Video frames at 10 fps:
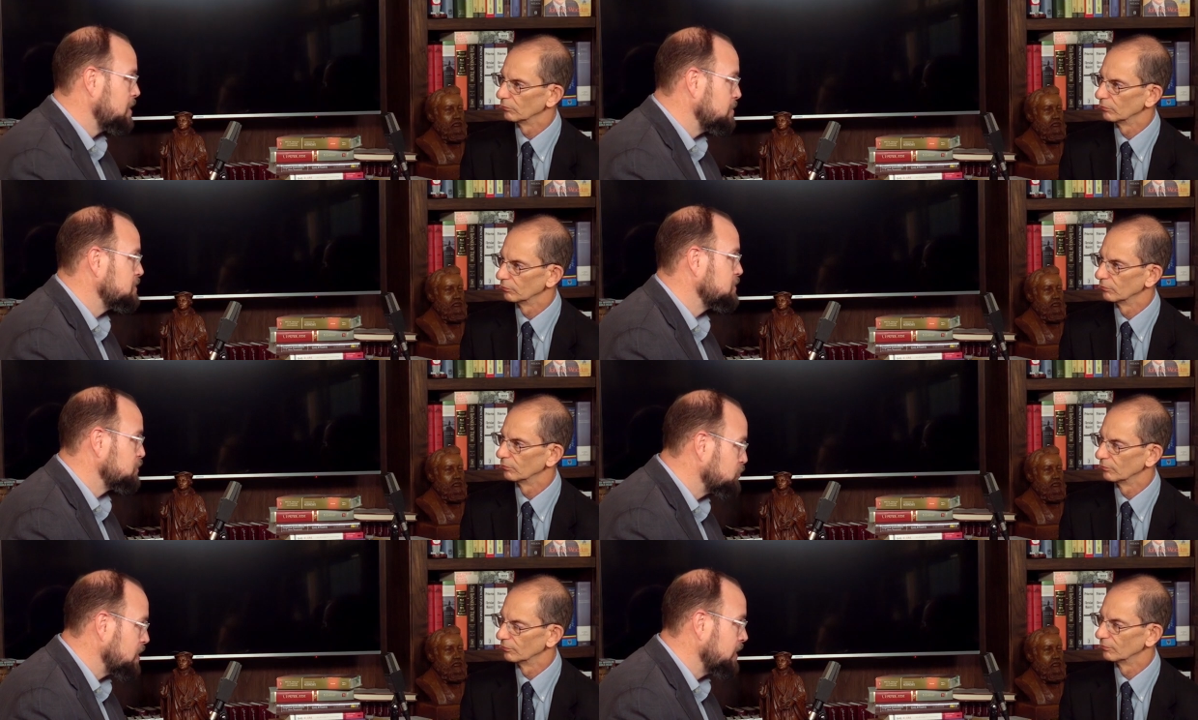Speaker 1: Thomas
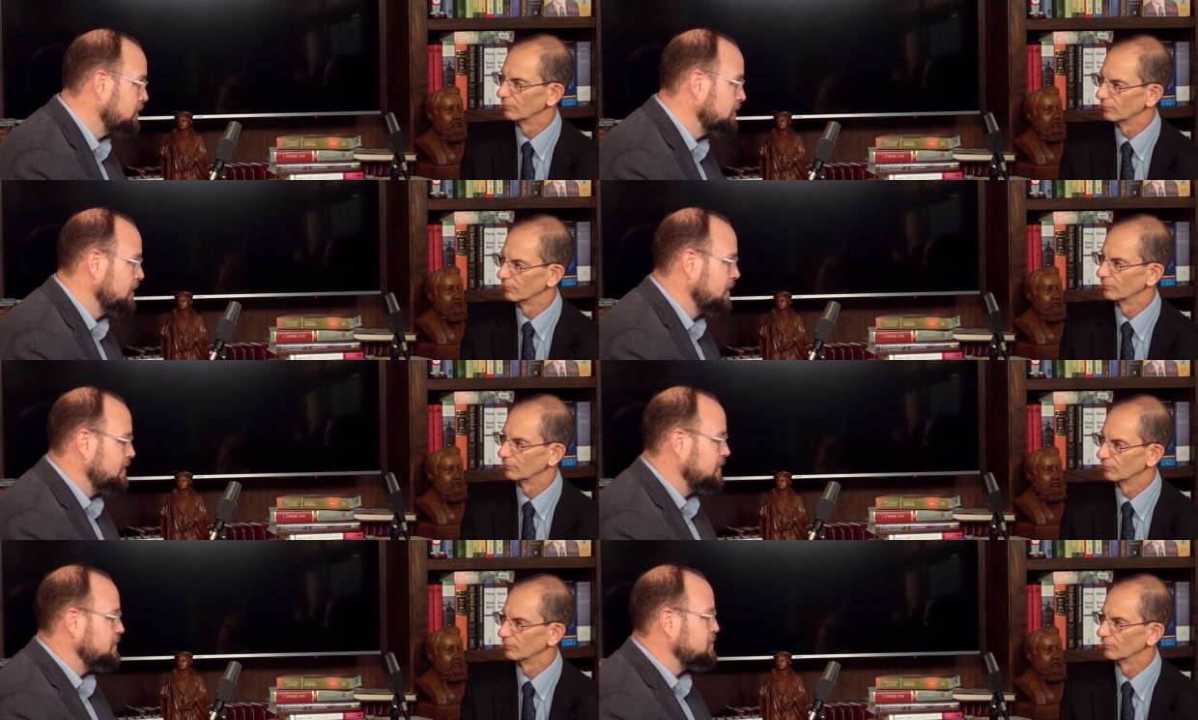Schreiner,
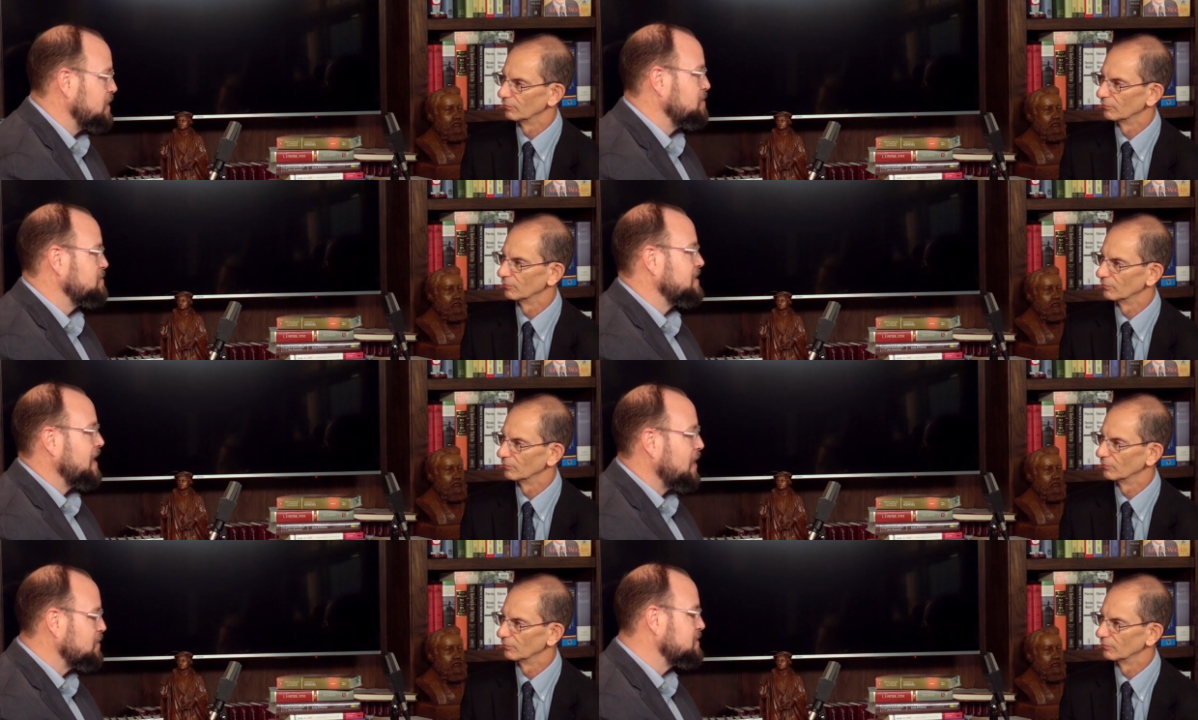the James
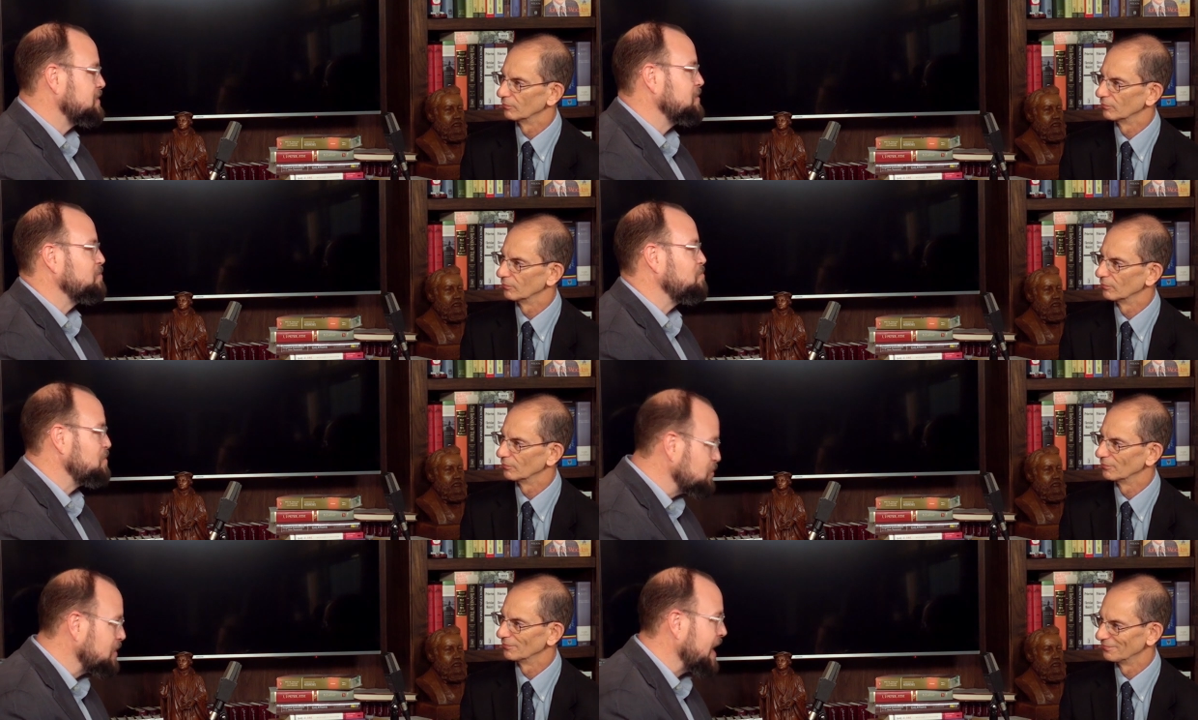Harrison
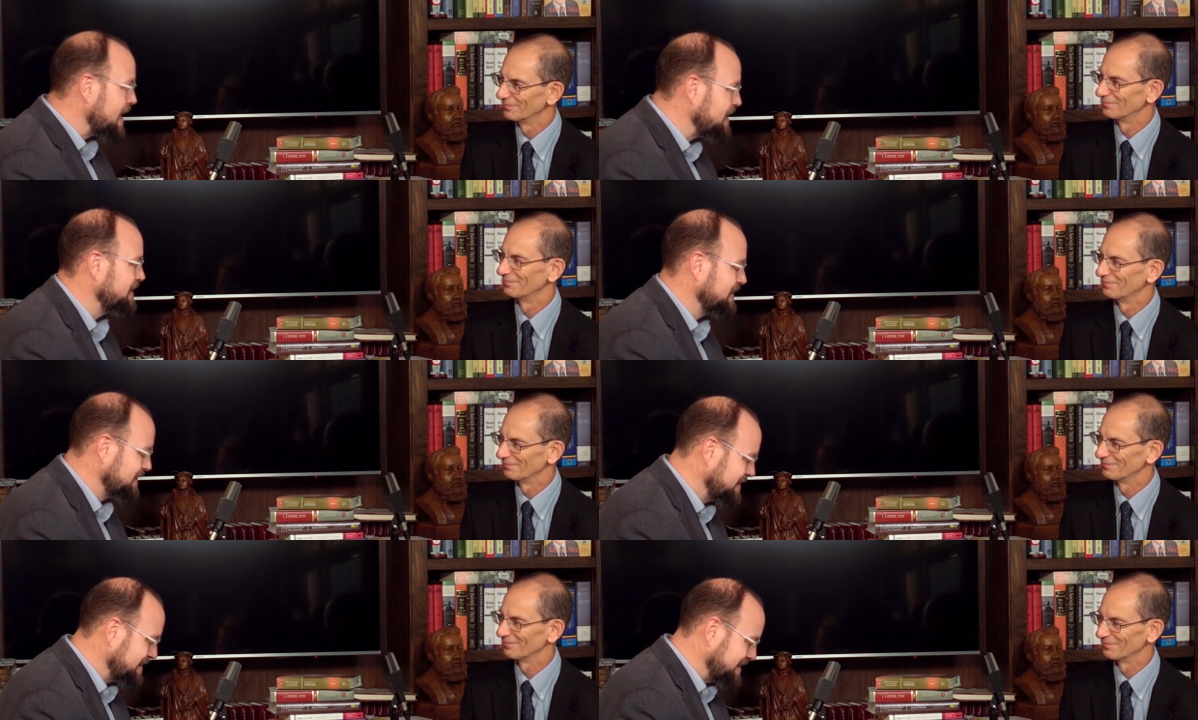Buchanan
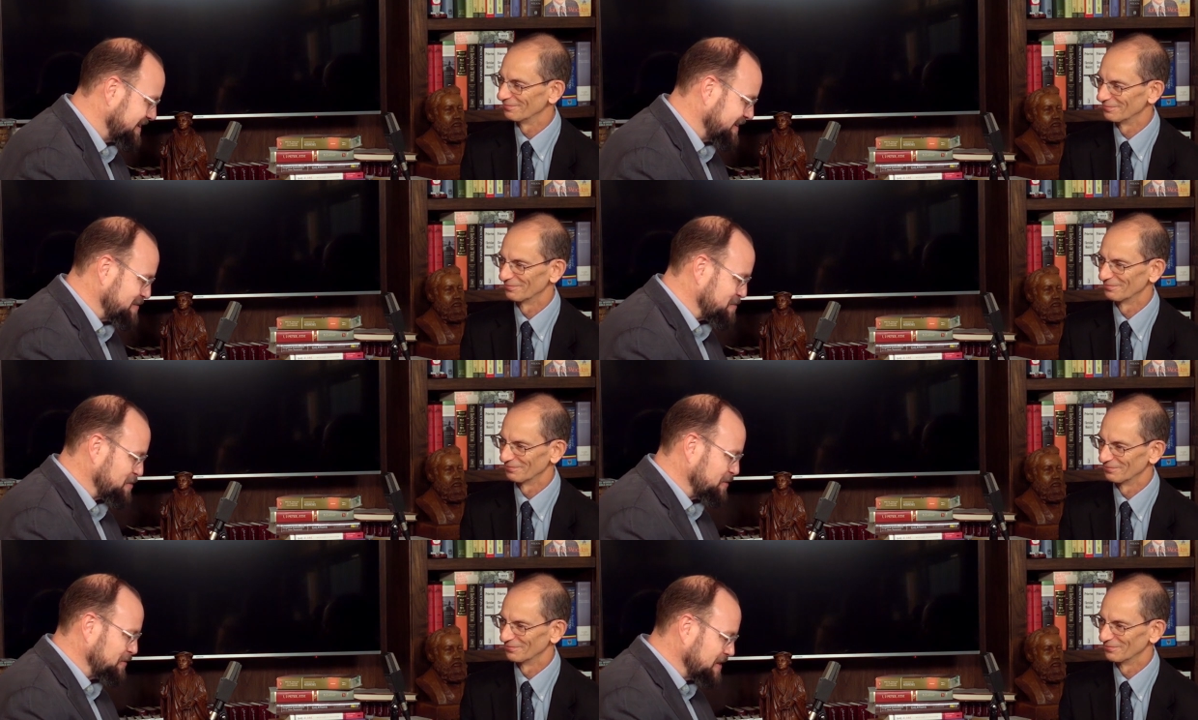uh,
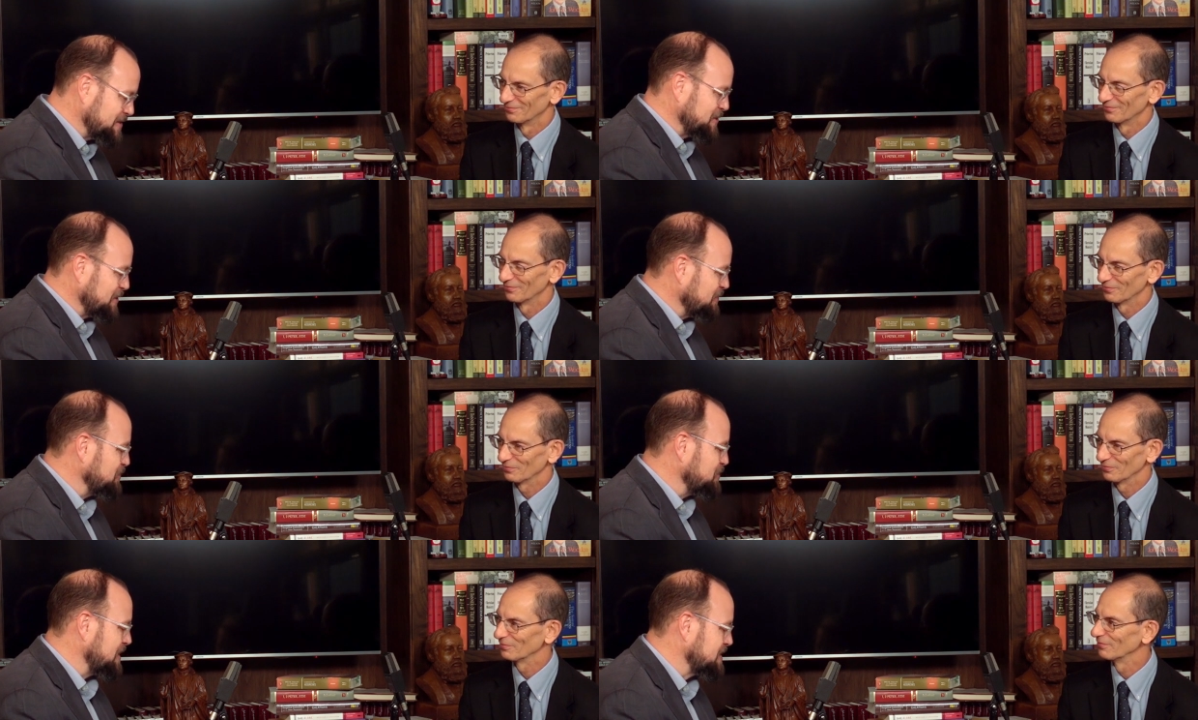Professor of
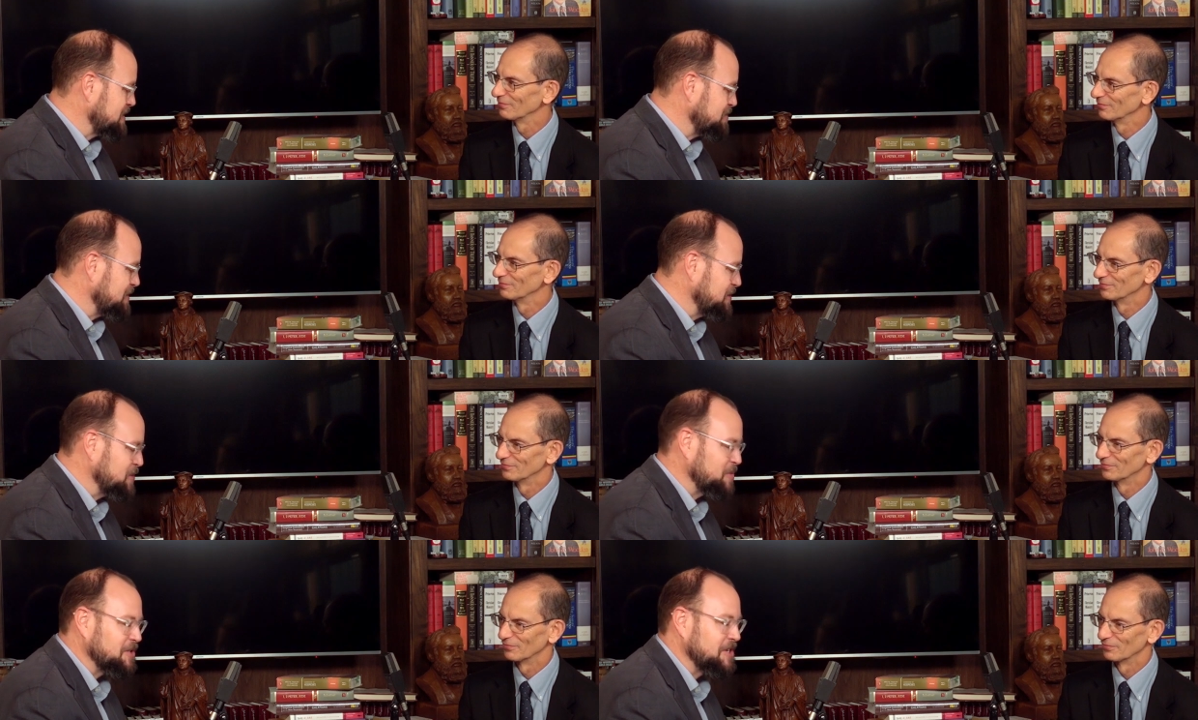New Testament
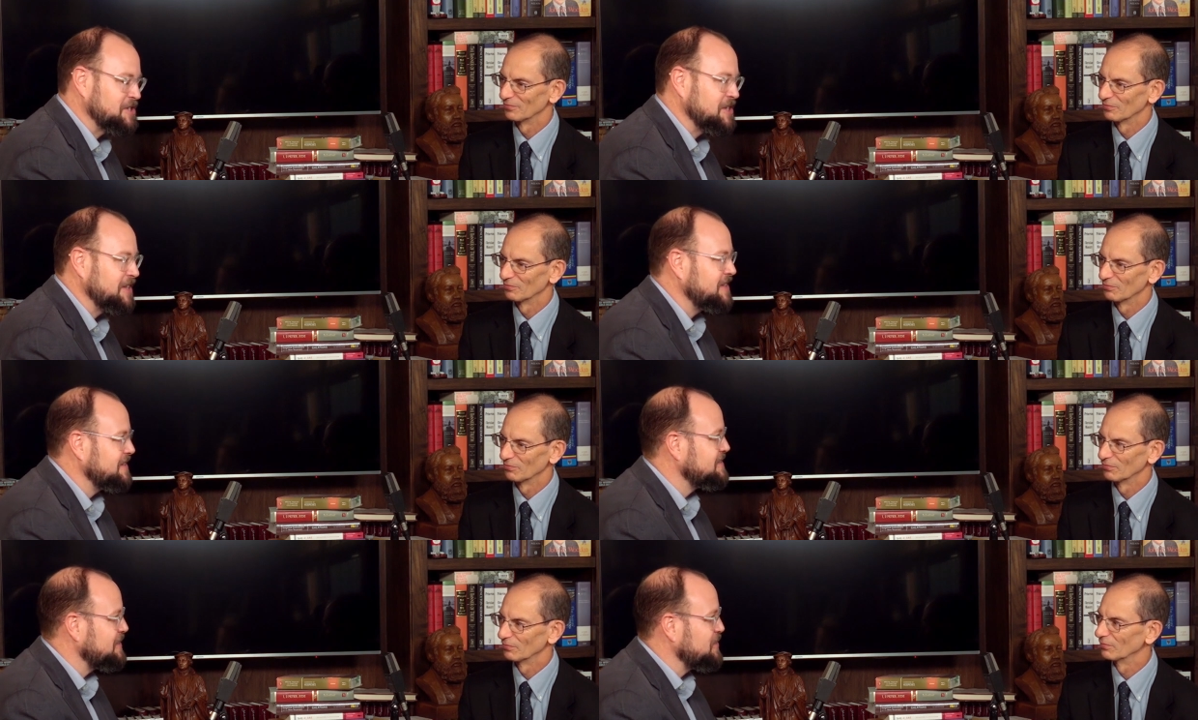Interpretation at
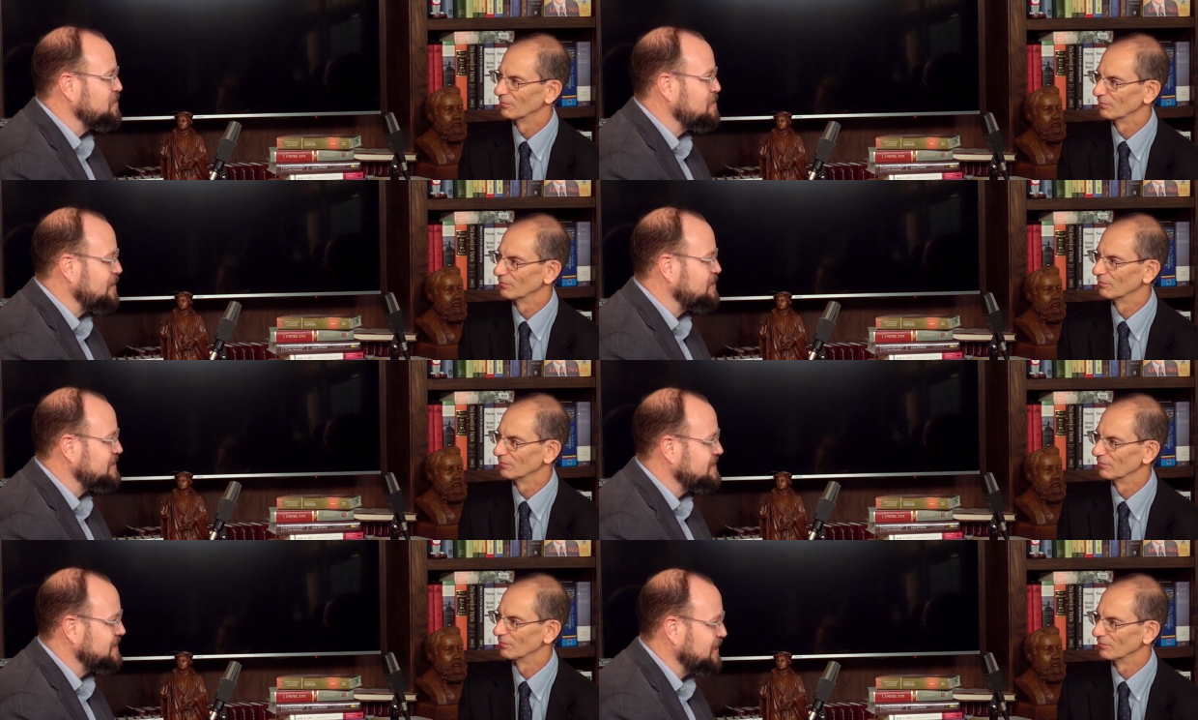the Southern
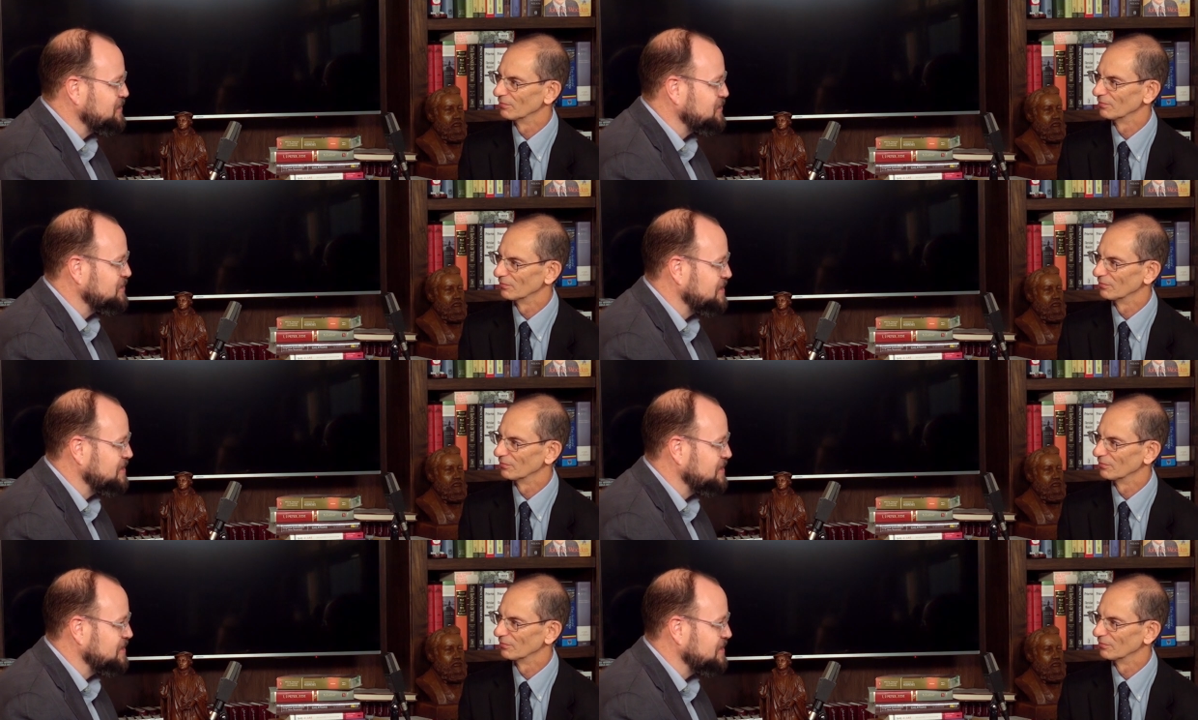Baptist Theological